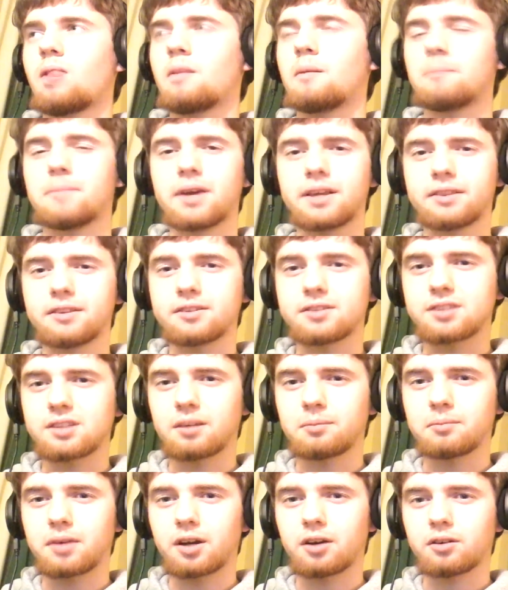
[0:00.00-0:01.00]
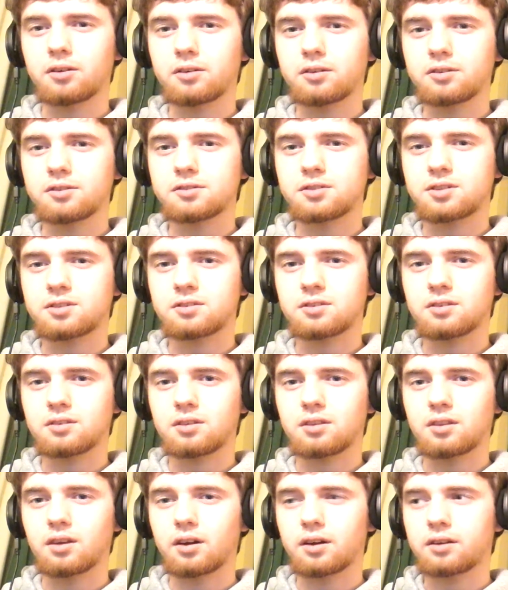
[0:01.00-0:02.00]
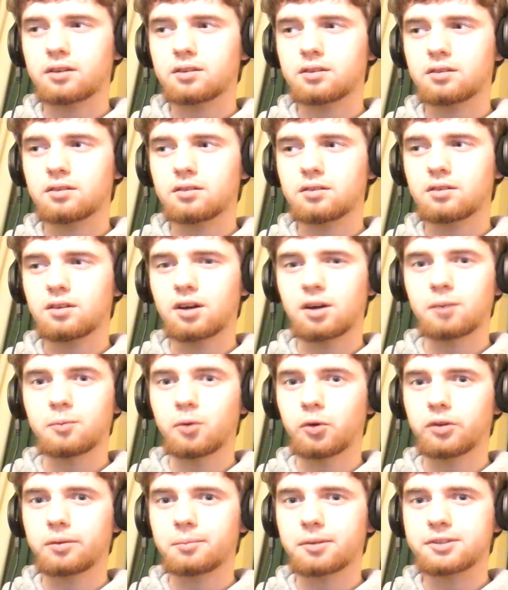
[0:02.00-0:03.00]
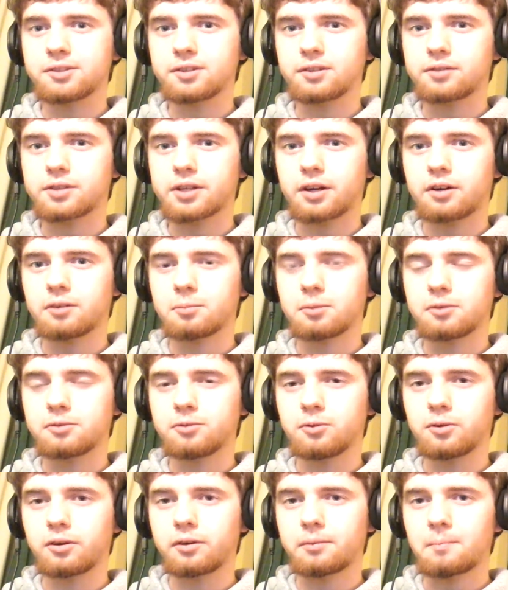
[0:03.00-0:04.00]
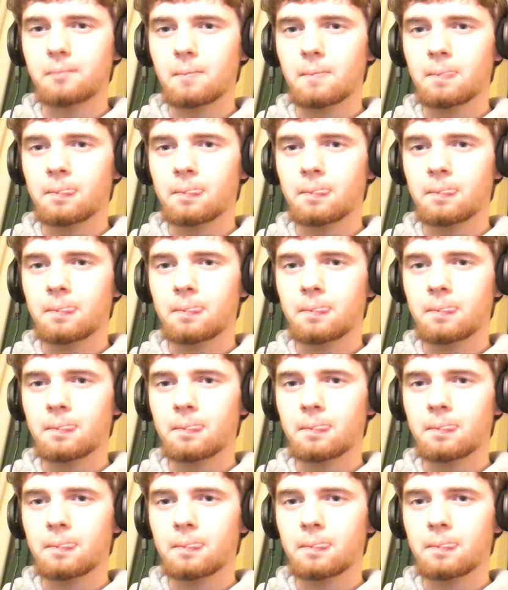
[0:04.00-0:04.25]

made the same errors that I'm holding myself accountable for.